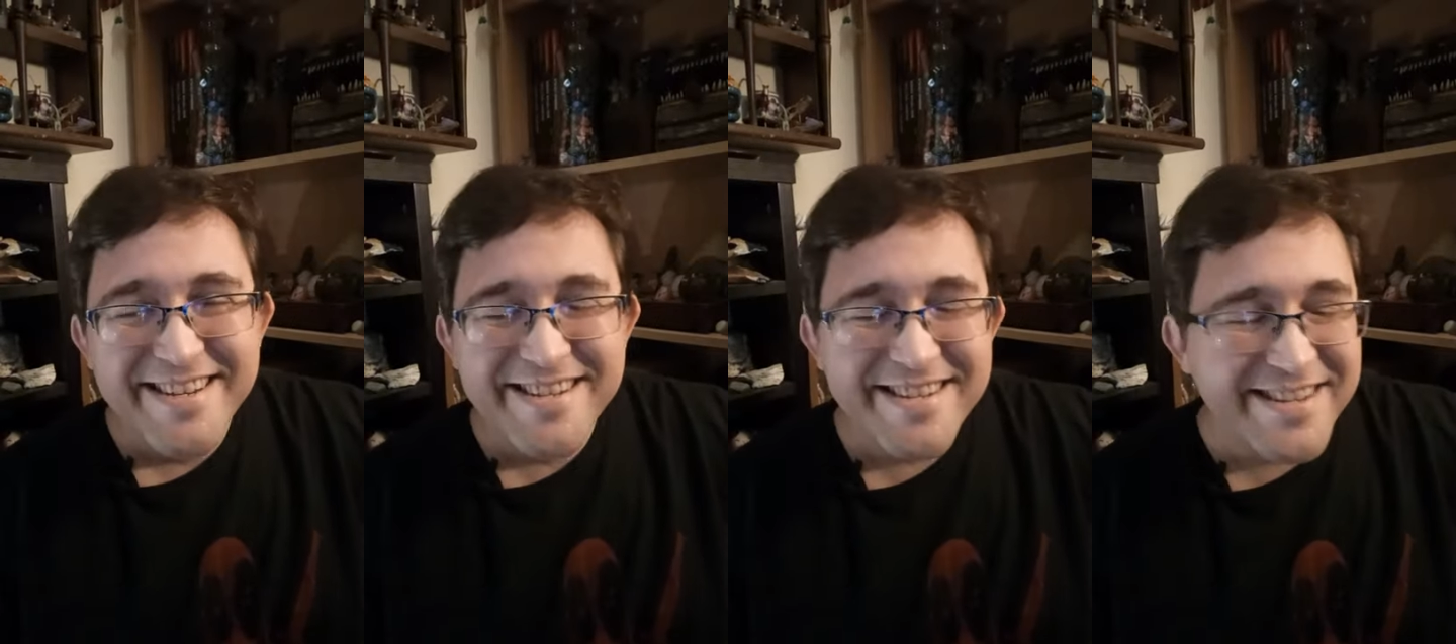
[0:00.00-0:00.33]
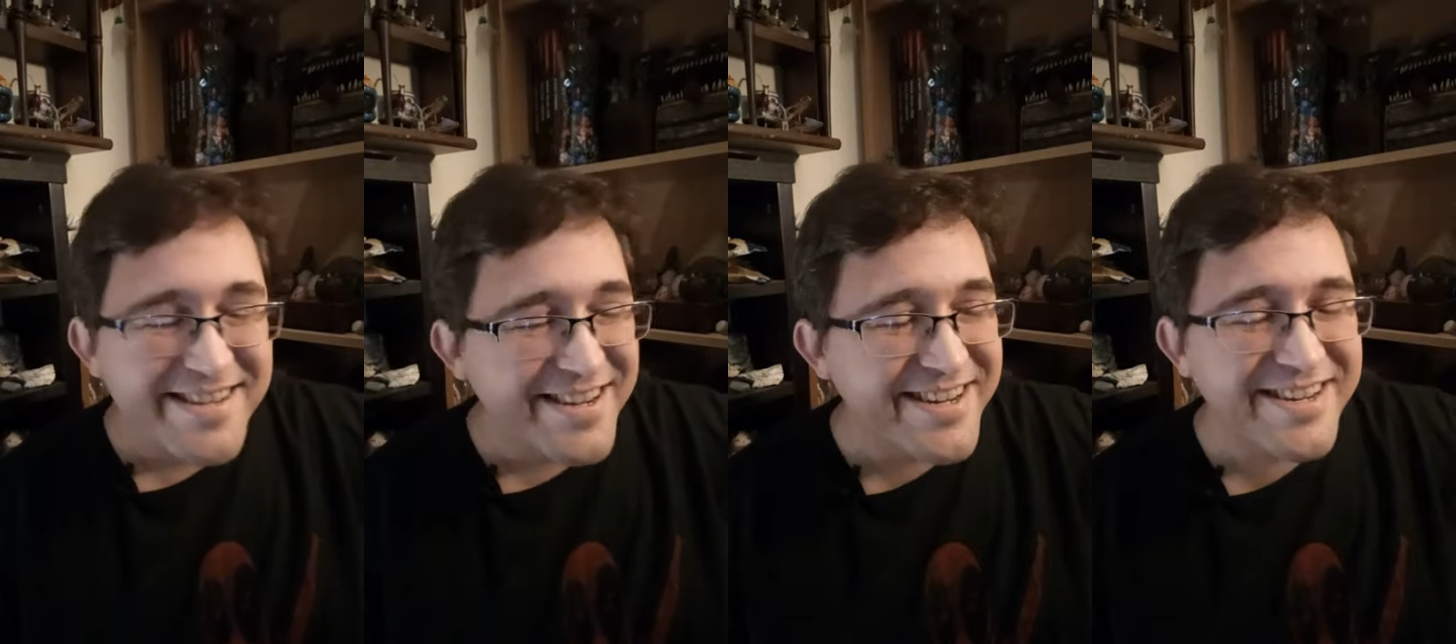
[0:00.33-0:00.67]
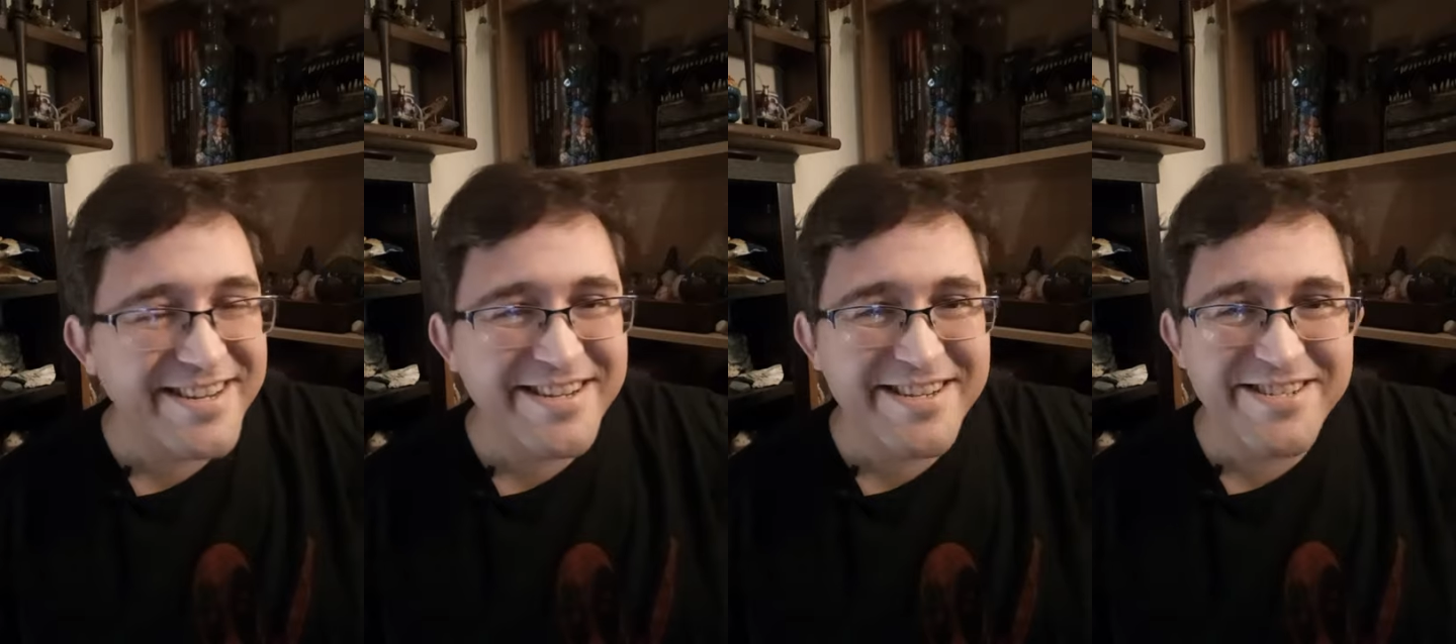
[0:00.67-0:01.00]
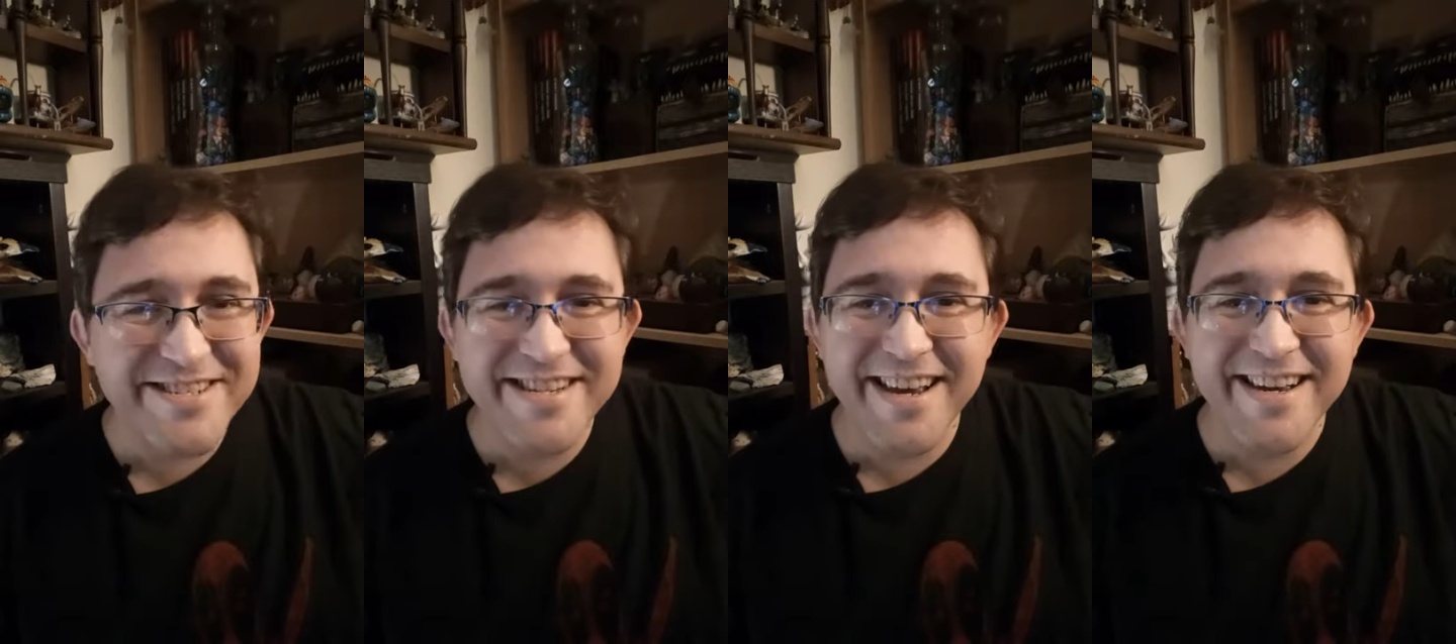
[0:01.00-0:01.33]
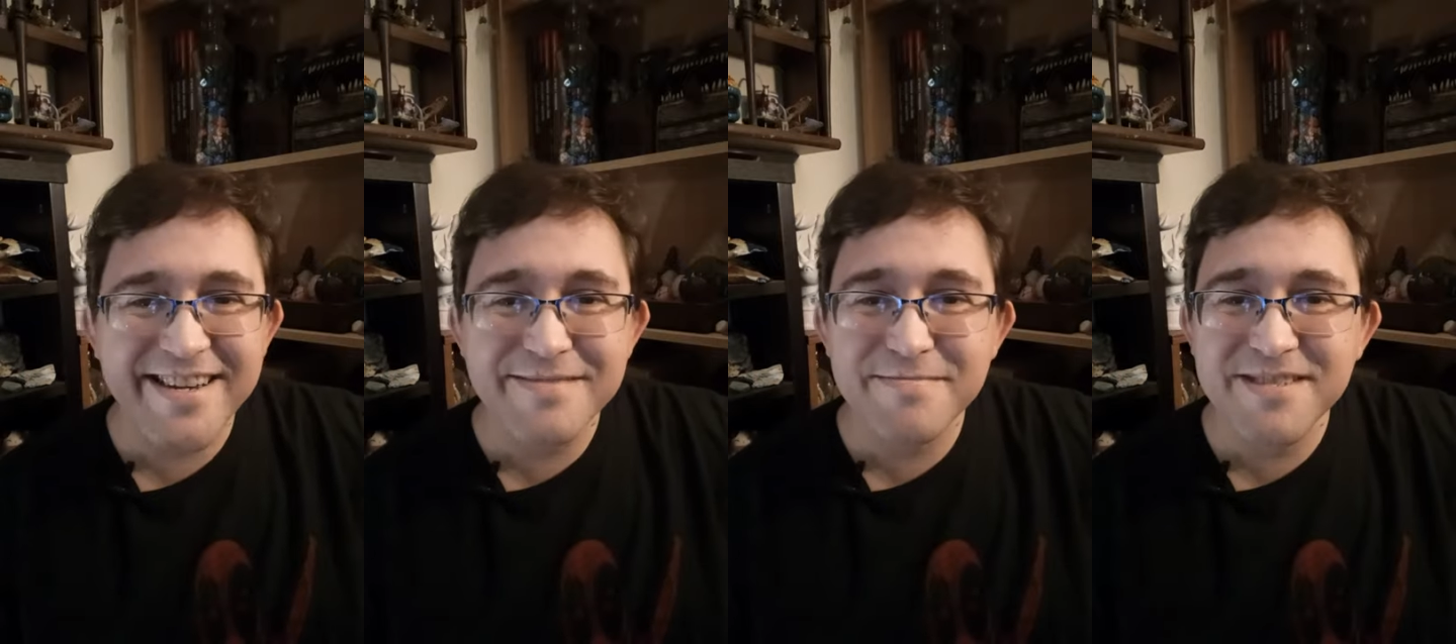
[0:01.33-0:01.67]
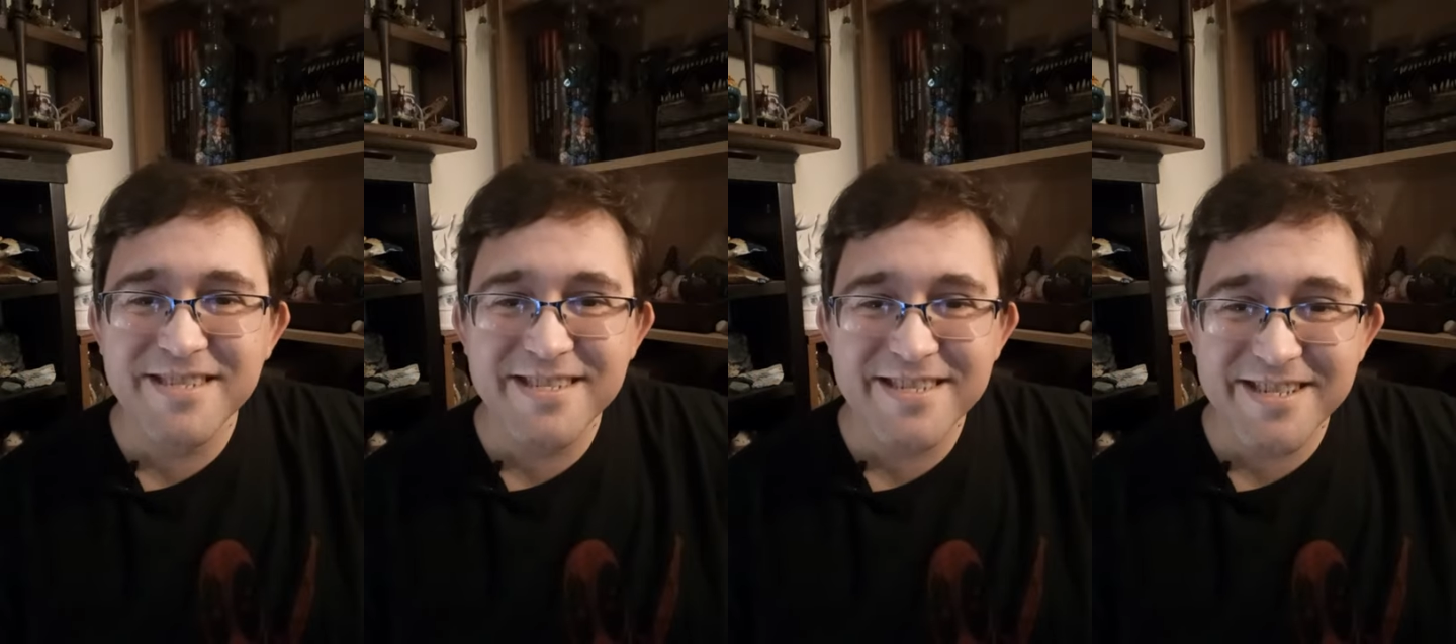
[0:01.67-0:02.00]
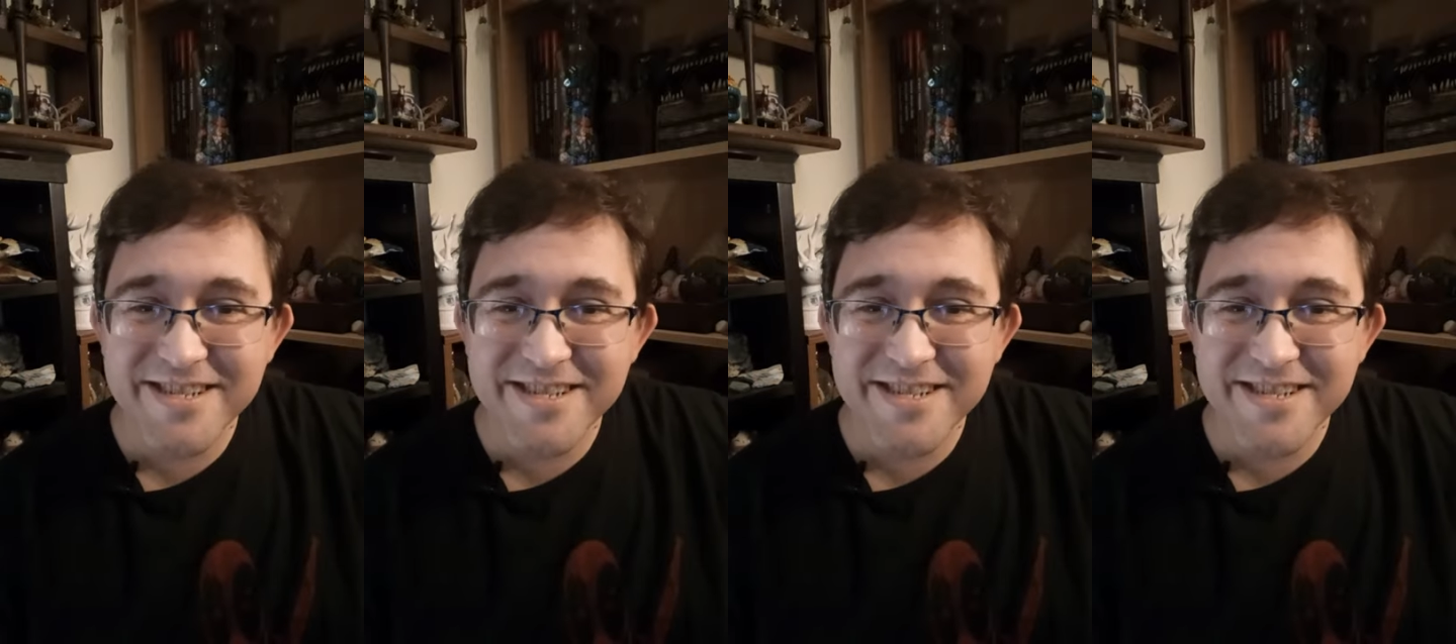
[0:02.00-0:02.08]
Ah, good times,